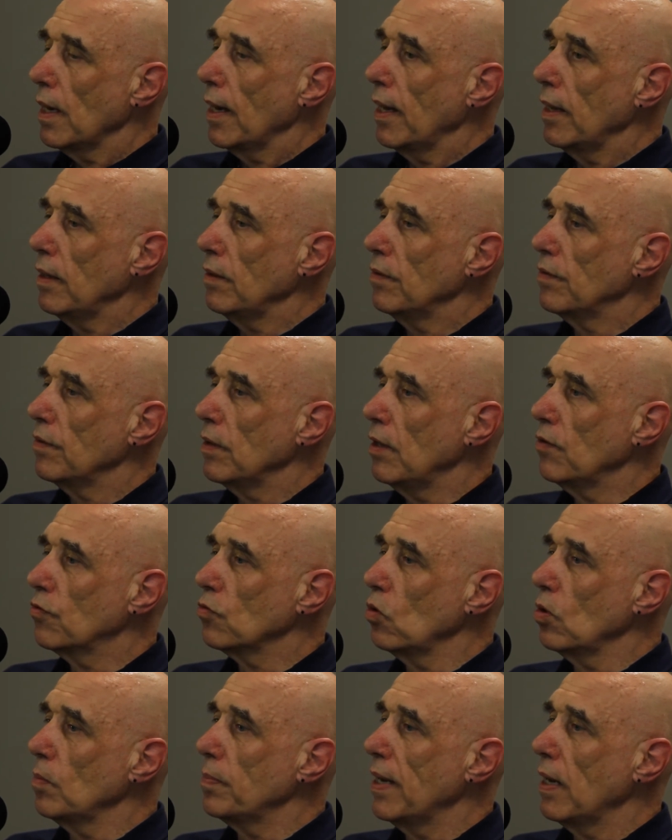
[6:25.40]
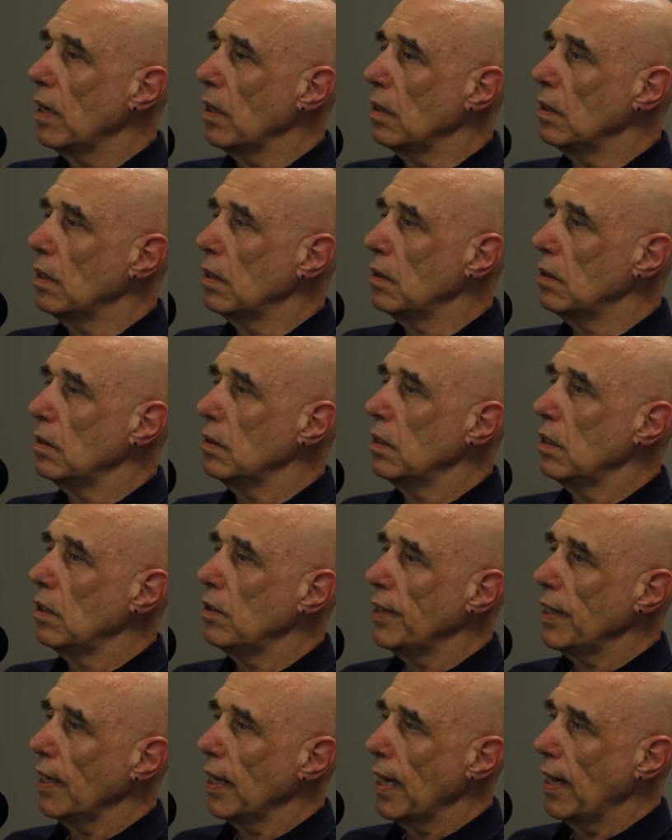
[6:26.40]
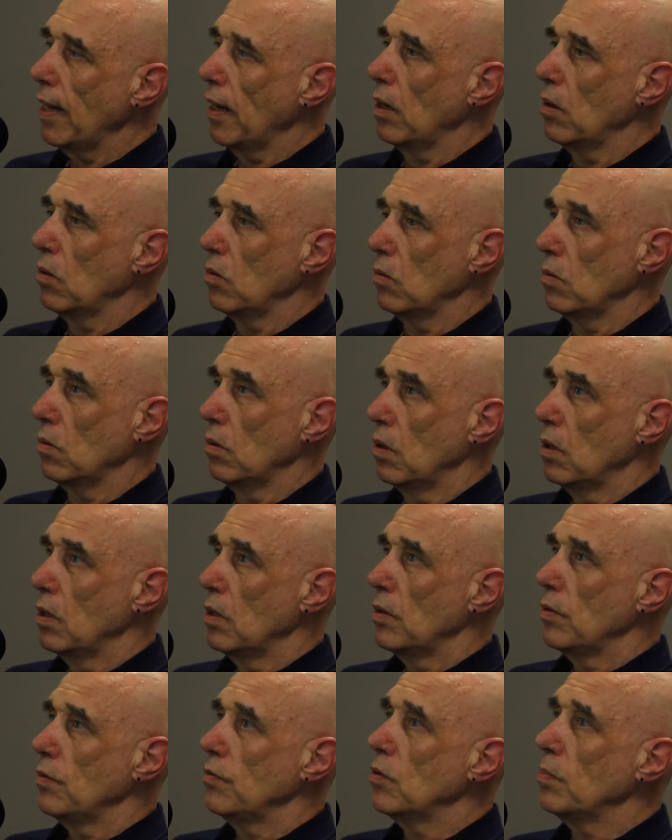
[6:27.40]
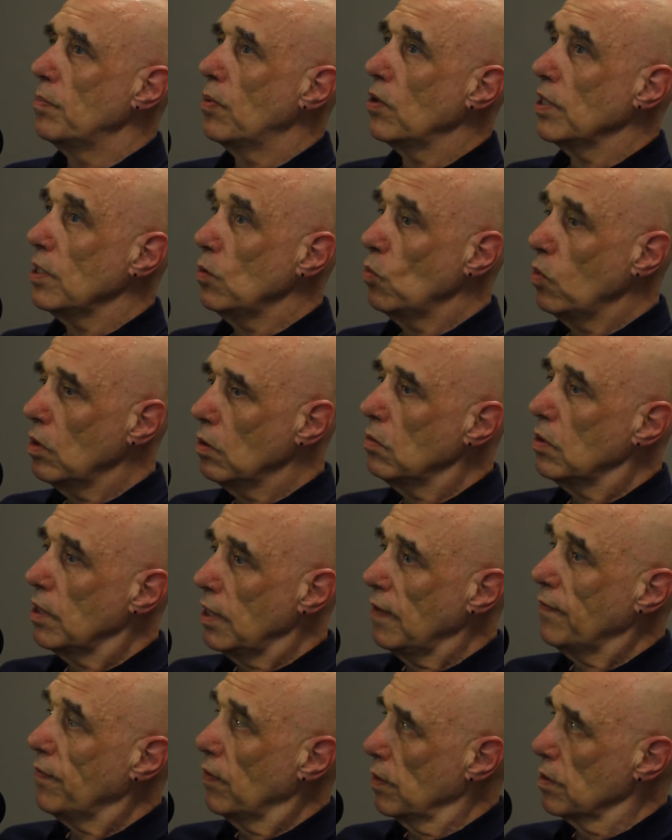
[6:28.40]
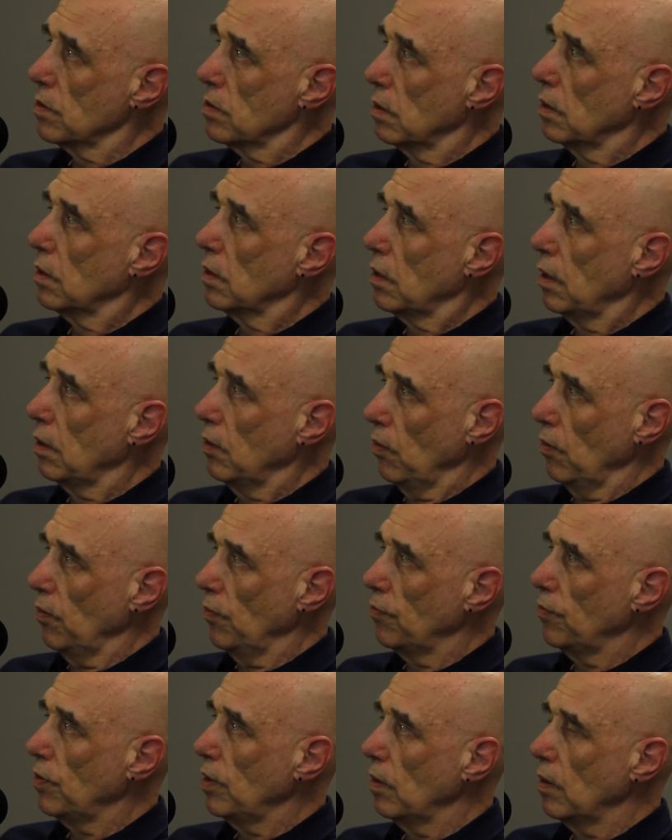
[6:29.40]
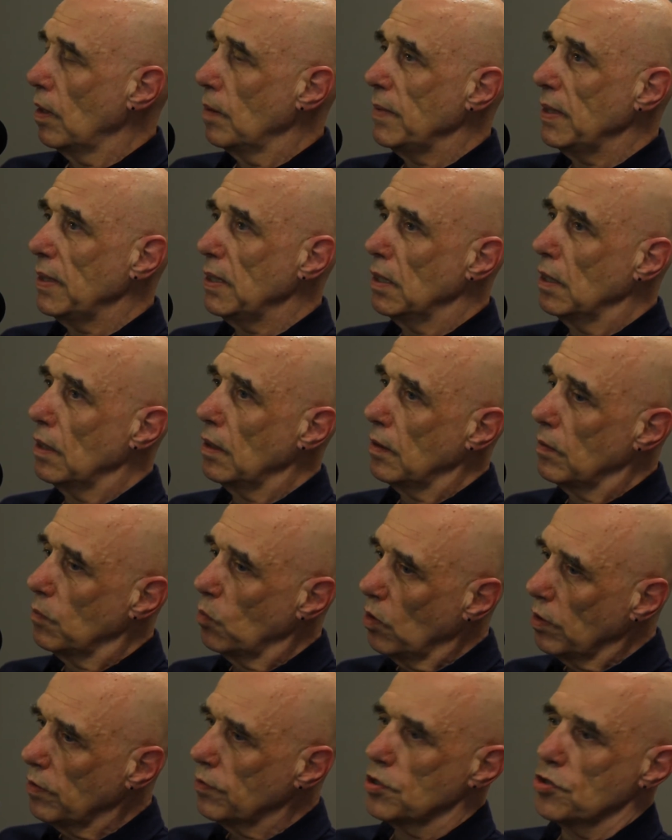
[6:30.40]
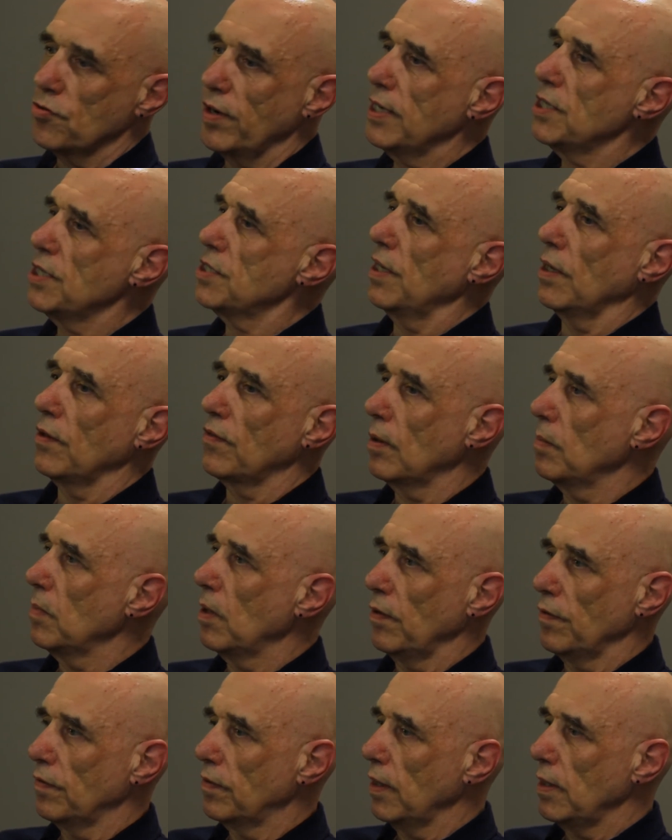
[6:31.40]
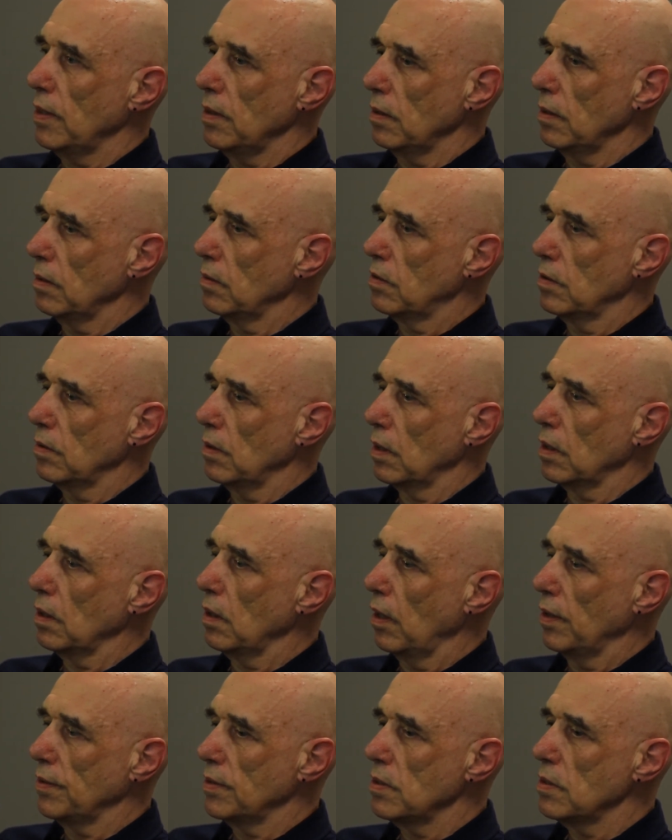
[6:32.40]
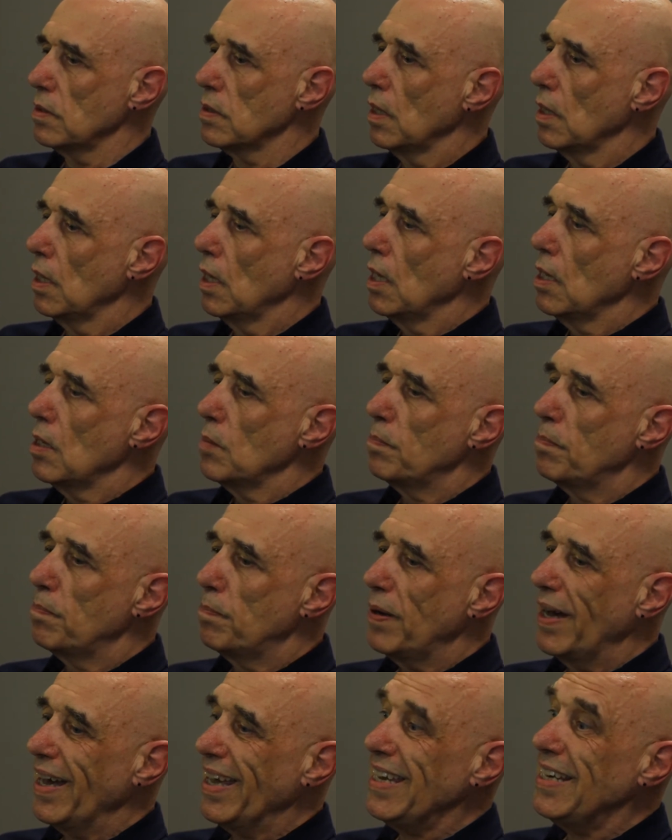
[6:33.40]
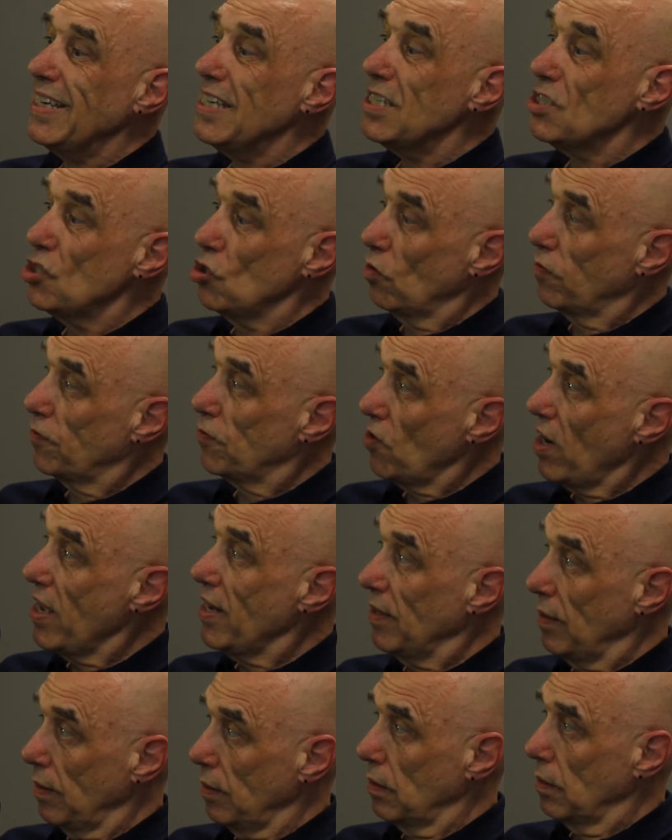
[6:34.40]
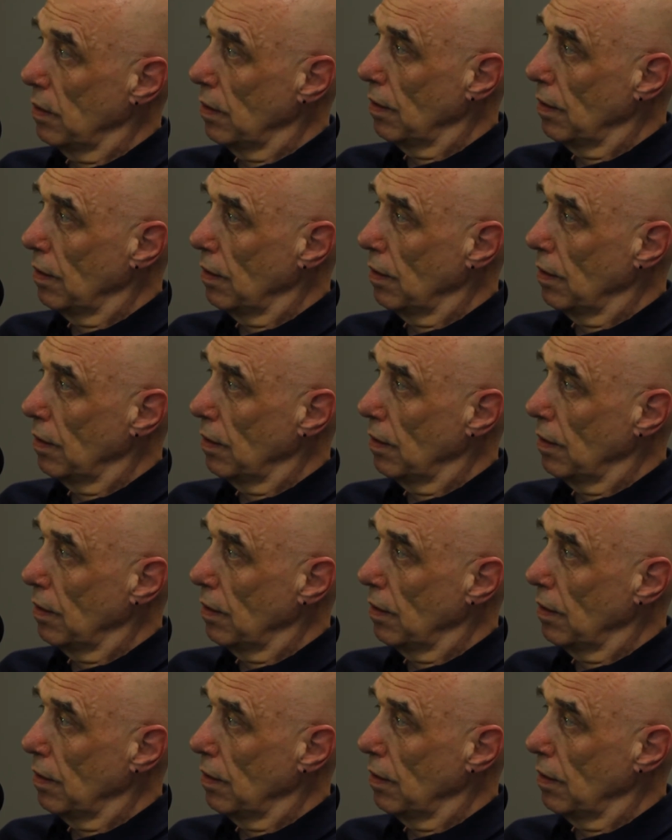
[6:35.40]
And it's all about learning how the body will give us clues. One of the strange things I might say to a client is, pain is your friend.